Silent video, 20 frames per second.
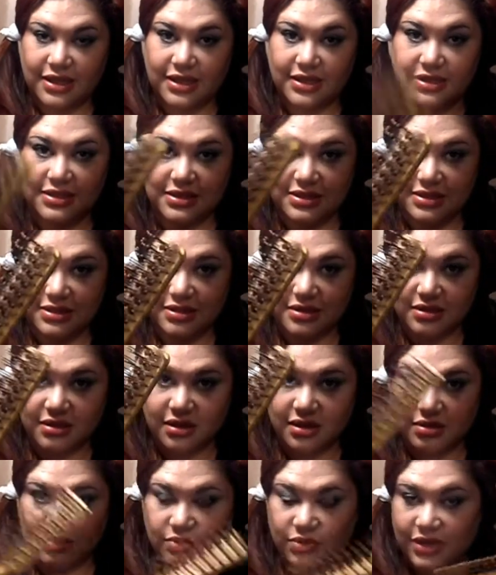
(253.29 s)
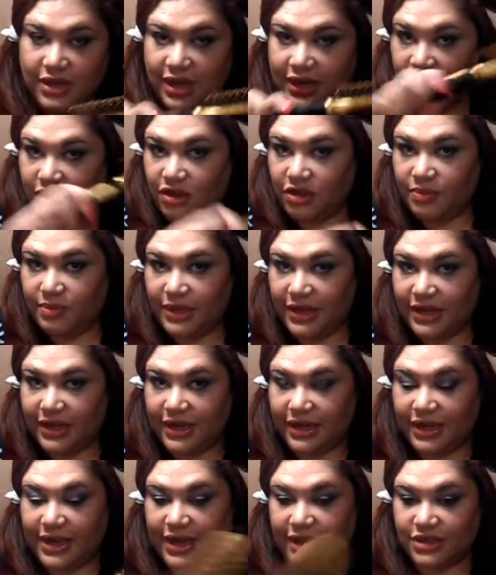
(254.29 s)
This, when I comb
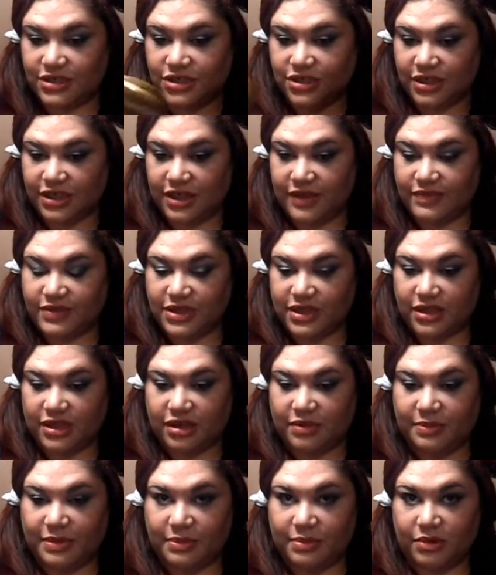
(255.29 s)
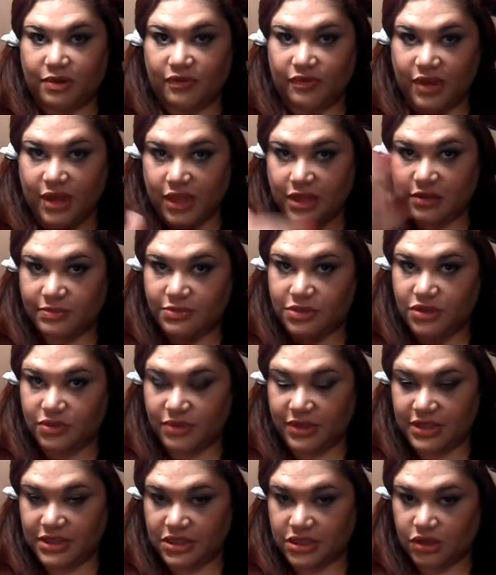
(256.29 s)
it, it actually gives it a little bit more volume
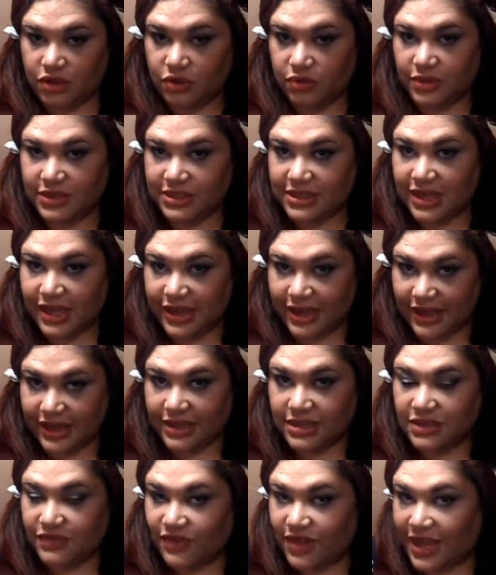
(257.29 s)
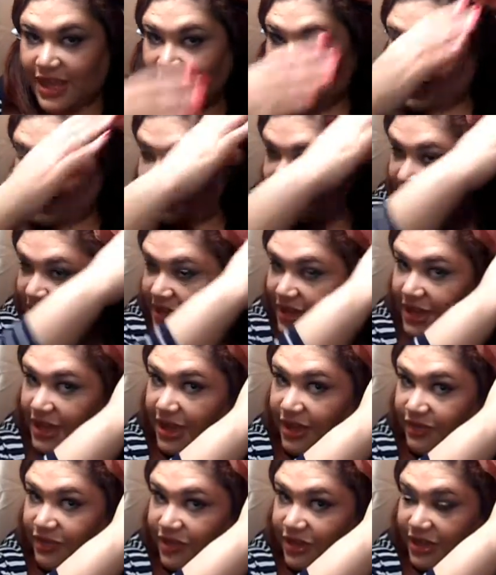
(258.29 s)
to it, so it's not as flat,
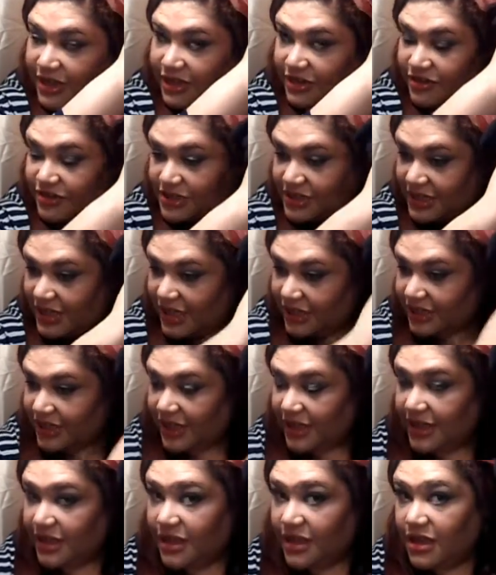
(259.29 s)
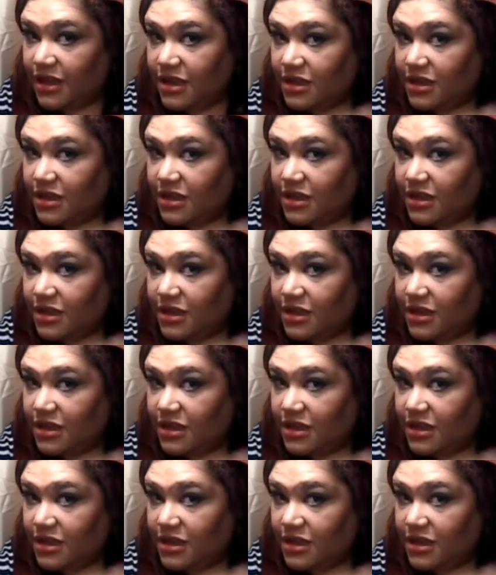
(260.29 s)
if you could understand that.